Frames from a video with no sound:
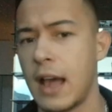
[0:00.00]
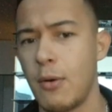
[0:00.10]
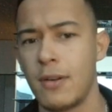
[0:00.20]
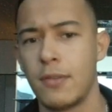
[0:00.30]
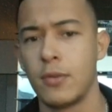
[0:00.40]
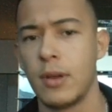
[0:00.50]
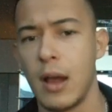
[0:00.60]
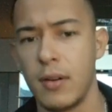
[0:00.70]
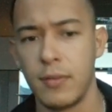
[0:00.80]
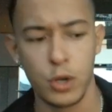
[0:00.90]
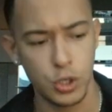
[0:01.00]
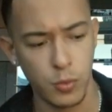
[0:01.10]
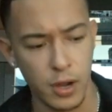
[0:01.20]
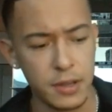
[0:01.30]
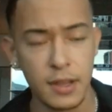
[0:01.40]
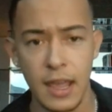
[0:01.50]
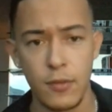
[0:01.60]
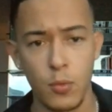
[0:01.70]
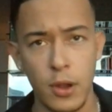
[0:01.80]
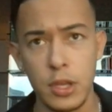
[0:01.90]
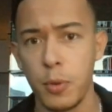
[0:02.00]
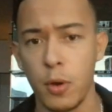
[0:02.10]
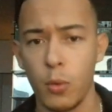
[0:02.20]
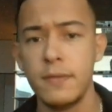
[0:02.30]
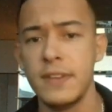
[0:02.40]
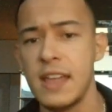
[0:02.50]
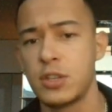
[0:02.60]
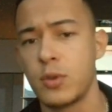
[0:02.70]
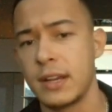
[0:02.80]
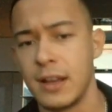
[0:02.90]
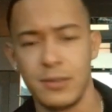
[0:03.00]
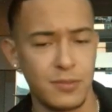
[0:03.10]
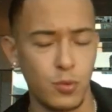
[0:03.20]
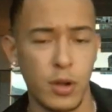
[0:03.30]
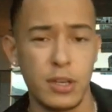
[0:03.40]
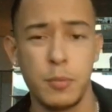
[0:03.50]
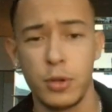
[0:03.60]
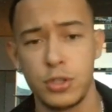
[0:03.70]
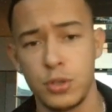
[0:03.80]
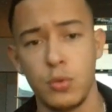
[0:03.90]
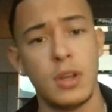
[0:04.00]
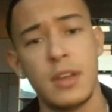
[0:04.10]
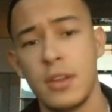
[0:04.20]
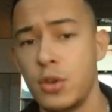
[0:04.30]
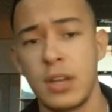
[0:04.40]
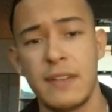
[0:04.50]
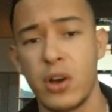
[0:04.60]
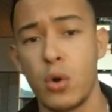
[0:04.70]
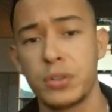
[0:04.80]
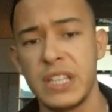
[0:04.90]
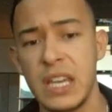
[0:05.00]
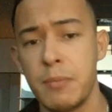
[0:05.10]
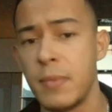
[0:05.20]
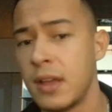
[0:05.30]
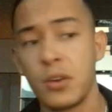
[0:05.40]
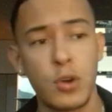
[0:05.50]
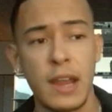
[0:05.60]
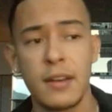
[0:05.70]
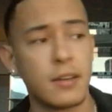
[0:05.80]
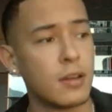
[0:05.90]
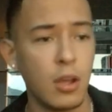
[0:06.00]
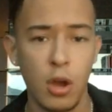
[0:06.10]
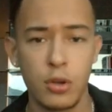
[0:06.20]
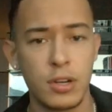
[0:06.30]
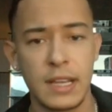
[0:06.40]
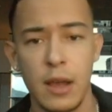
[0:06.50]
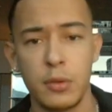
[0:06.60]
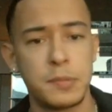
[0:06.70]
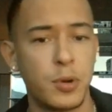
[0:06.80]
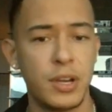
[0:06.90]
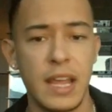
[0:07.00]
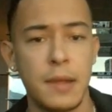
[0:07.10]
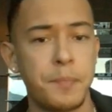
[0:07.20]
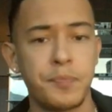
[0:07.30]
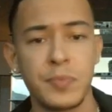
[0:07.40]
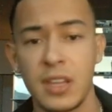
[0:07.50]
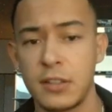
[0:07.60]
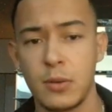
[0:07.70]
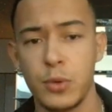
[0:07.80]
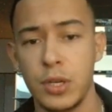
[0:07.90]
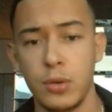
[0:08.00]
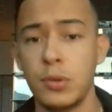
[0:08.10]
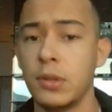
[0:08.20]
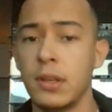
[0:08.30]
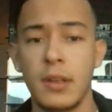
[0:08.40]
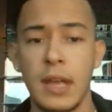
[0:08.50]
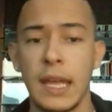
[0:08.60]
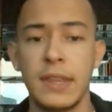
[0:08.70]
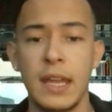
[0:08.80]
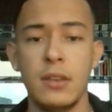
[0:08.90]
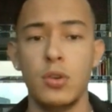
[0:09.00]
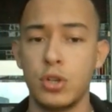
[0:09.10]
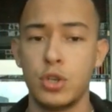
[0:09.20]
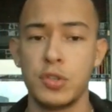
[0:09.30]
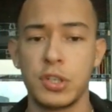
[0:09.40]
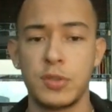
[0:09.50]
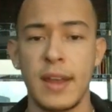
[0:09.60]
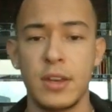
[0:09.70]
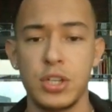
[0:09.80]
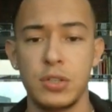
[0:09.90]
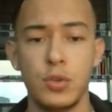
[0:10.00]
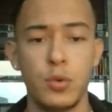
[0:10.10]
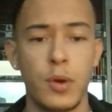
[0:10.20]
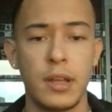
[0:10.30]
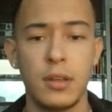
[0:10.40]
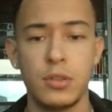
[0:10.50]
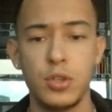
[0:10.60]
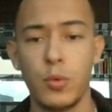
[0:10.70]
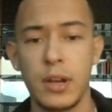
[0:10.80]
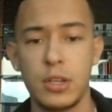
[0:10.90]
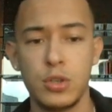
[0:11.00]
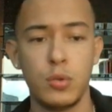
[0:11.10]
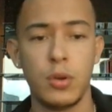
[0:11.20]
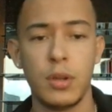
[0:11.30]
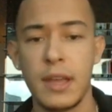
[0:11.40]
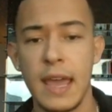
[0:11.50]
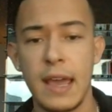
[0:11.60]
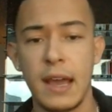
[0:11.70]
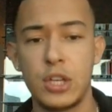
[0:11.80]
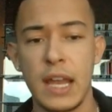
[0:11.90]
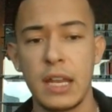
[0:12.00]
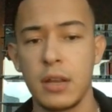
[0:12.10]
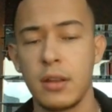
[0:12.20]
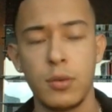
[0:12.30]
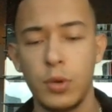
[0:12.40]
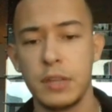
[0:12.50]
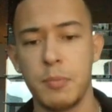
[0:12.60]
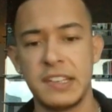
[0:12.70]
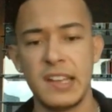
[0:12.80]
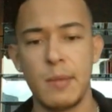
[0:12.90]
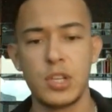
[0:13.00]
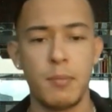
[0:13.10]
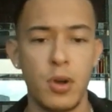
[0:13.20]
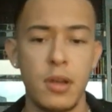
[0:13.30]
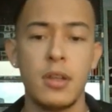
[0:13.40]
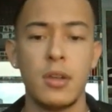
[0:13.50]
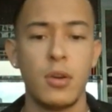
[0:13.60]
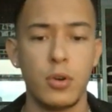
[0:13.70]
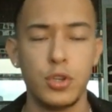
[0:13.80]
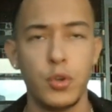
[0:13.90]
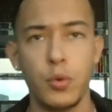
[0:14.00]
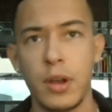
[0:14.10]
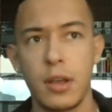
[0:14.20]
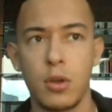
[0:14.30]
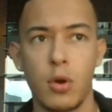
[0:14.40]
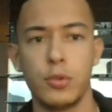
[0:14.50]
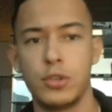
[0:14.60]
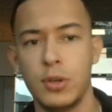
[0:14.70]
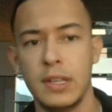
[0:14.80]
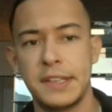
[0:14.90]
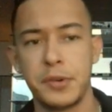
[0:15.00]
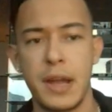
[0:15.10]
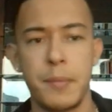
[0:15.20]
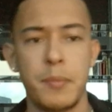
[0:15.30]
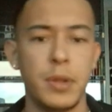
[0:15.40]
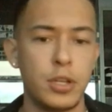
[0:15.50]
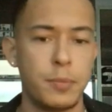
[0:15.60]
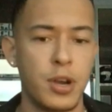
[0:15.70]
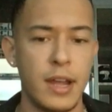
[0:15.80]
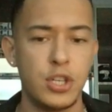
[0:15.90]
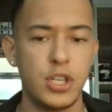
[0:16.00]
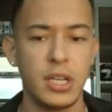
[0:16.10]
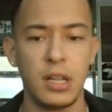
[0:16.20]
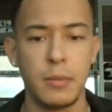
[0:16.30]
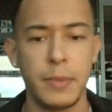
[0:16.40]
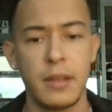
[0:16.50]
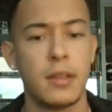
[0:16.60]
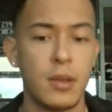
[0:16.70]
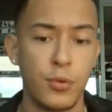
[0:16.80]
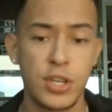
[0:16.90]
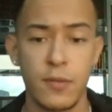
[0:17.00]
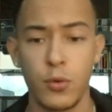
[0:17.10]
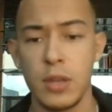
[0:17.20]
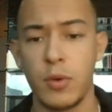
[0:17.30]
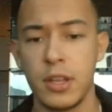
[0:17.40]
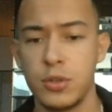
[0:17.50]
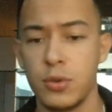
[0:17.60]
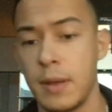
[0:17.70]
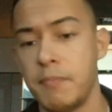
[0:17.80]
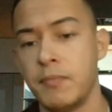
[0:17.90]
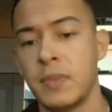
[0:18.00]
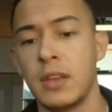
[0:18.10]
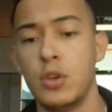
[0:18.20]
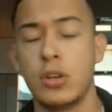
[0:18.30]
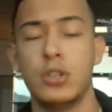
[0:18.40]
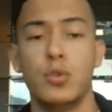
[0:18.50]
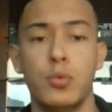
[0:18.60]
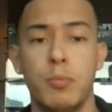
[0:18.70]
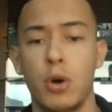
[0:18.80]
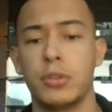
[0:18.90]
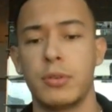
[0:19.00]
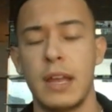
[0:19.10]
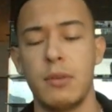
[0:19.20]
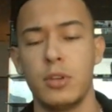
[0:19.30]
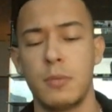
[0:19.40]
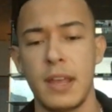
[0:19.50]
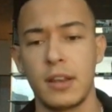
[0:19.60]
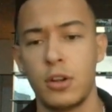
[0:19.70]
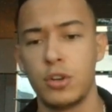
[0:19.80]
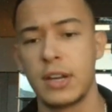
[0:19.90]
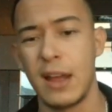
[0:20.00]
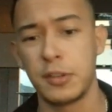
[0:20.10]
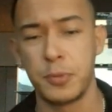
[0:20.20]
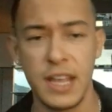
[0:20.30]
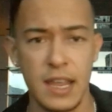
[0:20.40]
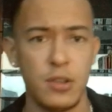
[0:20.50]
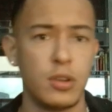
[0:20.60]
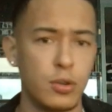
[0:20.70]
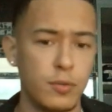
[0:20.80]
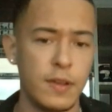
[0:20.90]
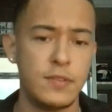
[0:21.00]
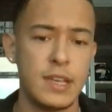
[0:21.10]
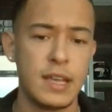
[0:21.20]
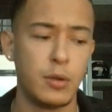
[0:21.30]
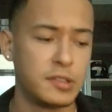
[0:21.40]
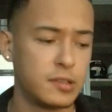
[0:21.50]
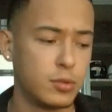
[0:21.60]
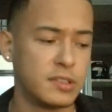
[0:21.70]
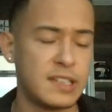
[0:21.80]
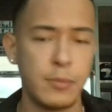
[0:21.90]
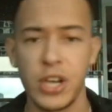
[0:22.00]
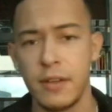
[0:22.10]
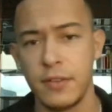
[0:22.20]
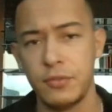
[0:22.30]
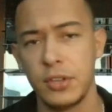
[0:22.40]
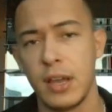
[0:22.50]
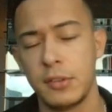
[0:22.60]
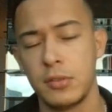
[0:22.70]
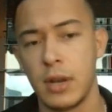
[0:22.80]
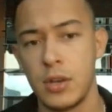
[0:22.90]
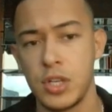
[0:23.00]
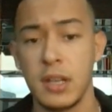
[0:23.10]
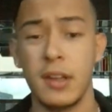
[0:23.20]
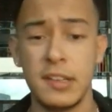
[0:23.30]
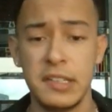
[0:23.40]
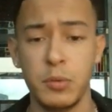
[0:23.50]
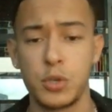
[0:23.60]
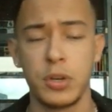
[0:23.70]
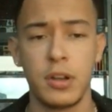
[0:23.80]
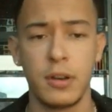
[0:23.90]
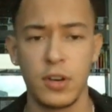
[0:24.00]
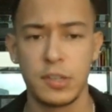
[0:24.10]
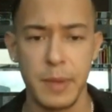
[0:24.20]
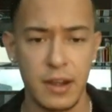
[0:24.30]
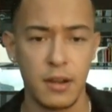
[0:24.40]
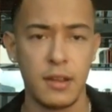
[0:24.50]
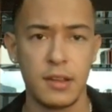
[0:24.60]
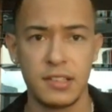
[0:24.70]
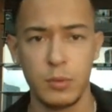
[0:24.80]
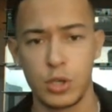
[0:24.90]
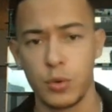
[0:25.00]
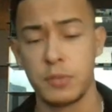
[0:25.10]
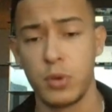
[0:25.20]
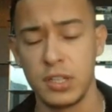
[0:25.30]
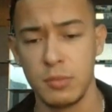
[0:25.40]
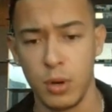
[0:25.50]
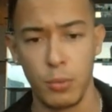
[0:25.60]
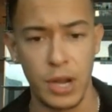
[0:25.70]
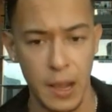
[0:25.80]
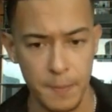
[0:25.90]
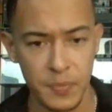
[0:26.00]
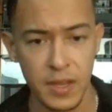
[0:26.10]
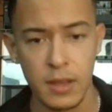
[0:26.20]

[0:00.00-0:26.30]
scale however much you want. If you want, you put 1 VA to create accounts. If you want, you put 2. You could have a whole team creating 100 accounts per day. That's what we do. And then you can choose your strategy. Do you want to do AI chatting with my Snapchat bot, or do you want to go to Instagram, build up your IG a little bit? Whichever way you want to do it, you can do both, right? When you're making 100 accounts per day, you can do 50 accounts doing Snapchat, 50 accounts doing IG. See which one converts better. See which one brings you more money.